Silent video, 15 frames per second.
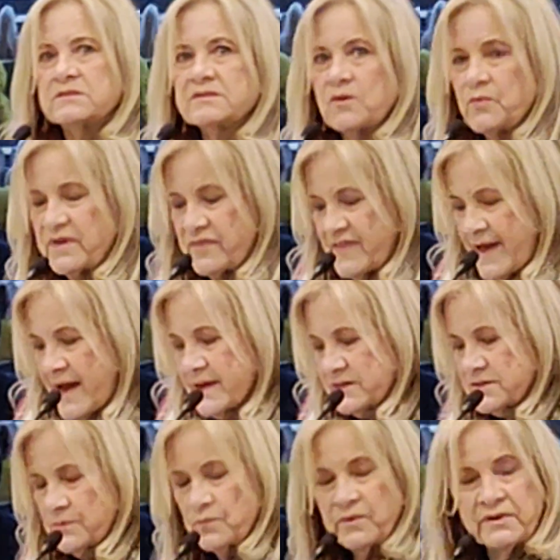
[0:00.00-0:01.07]
So with
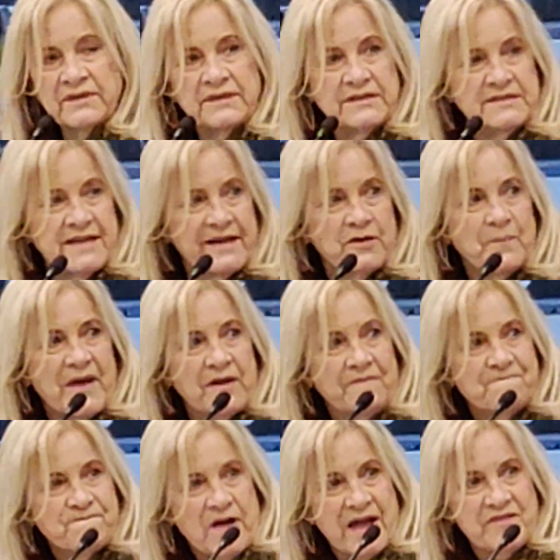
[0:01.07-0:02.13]
that, we're going to take about a
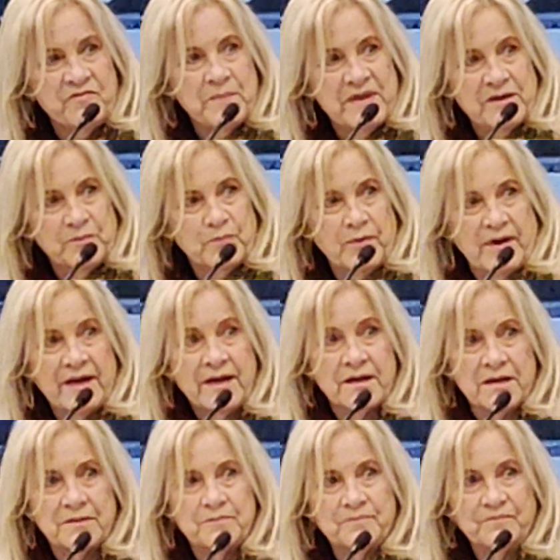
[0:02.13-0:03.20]
5-minute break
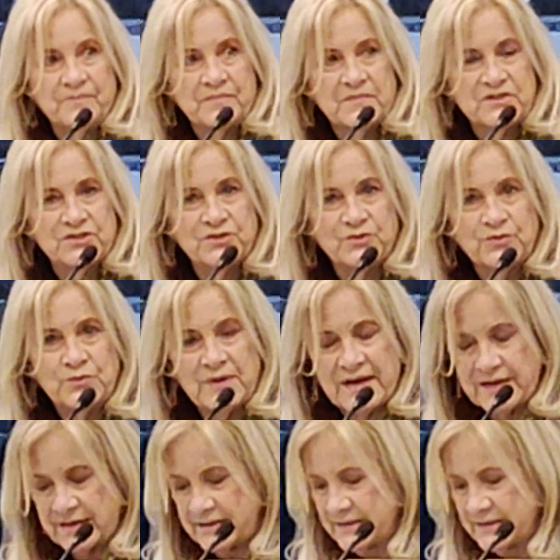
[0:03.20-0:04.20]
to